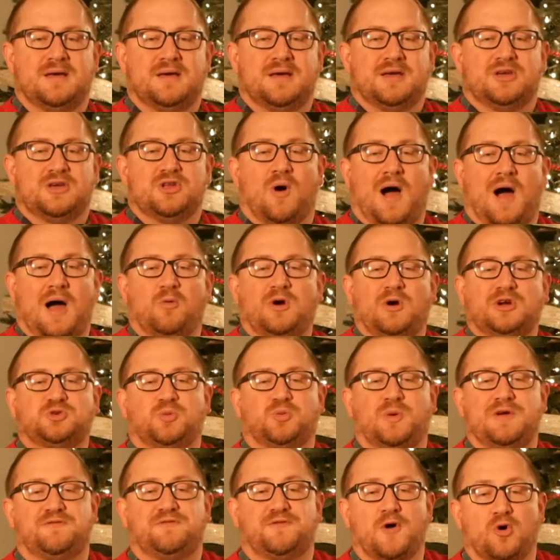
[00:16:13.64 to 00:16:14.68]
You know, I wish
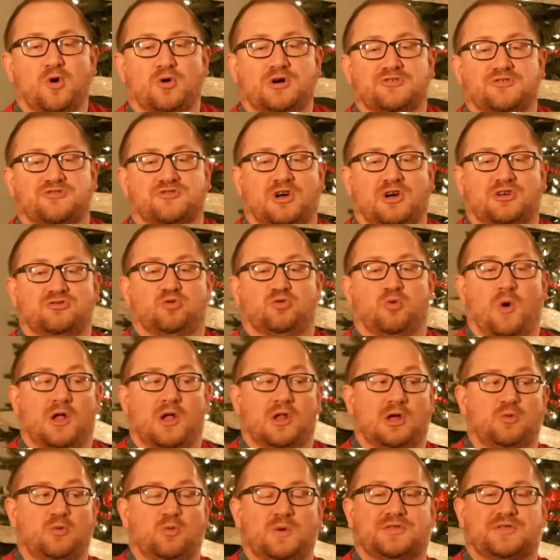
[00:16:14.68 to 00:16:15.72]
we focused on
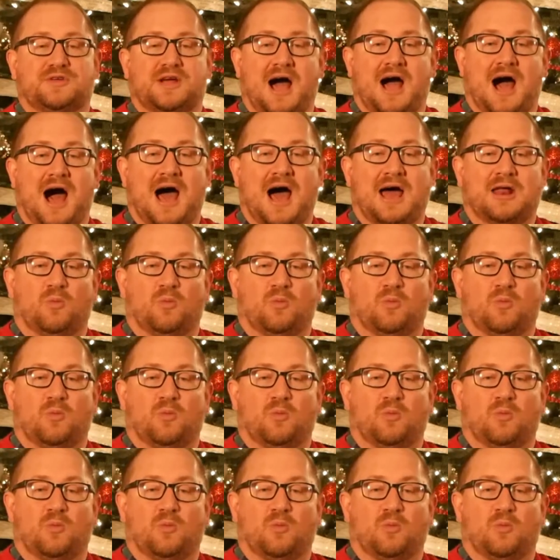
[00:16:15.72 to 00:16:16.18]
dwelling with God